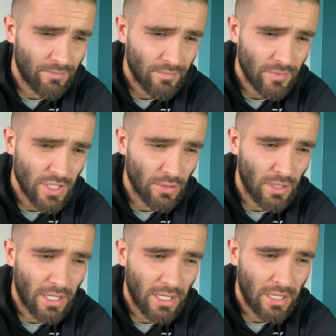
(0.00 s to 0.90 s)
So
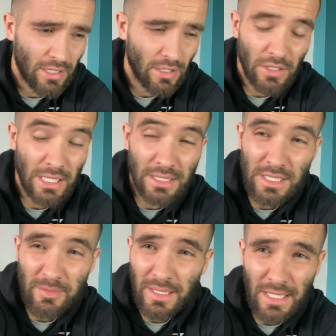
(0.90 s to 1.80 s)
luckily I didn't
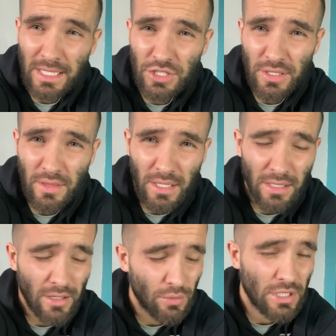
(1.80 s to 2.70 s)
spend any energy thinking,
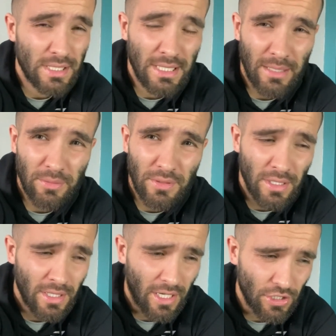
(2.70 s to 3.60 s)
I wish this didn't happen.
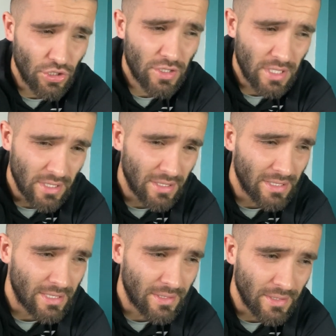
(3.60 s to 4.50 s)
I just
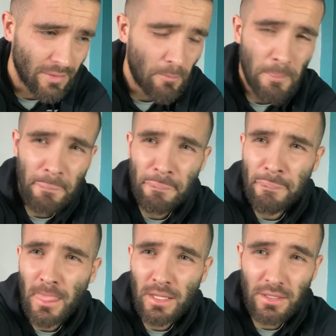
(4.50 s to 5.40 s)
decided that
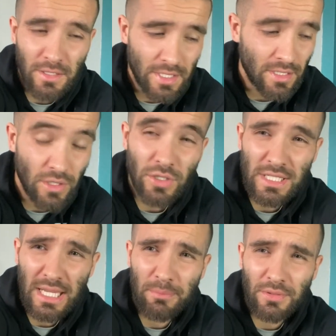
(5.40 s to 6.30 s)
this has got to
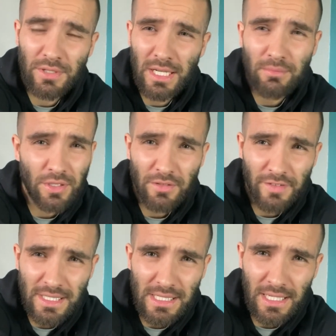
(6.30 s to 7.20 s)
happen and I'm going to
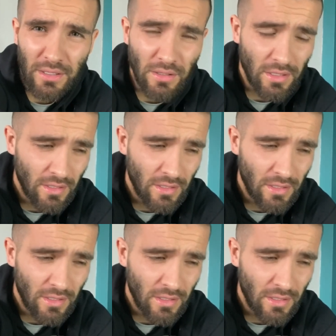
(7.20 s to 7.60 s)
face it head on.